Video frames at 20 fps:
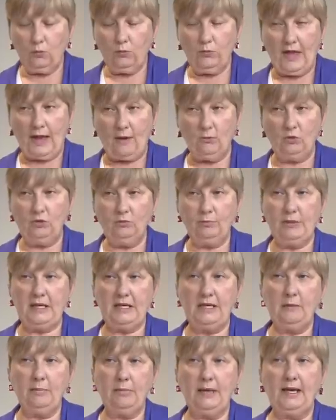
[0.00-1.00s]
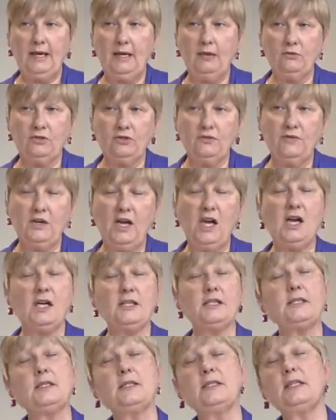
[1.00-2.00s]
that will be about for
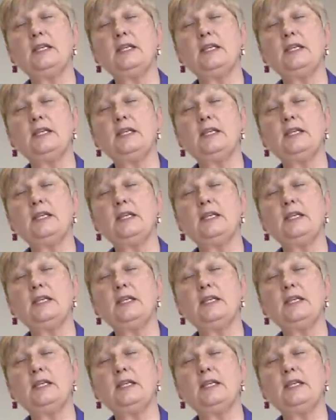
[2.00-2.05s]
us